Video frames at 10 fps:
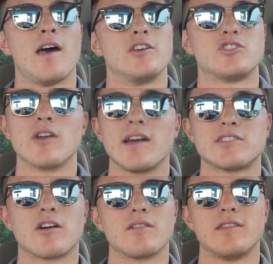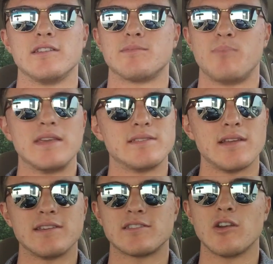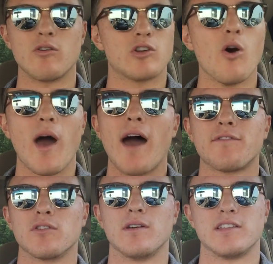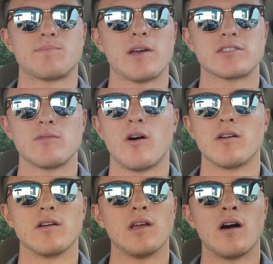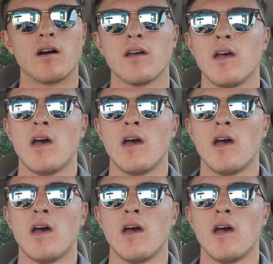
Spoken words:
Should I start this business? Go after it, especially while you're young.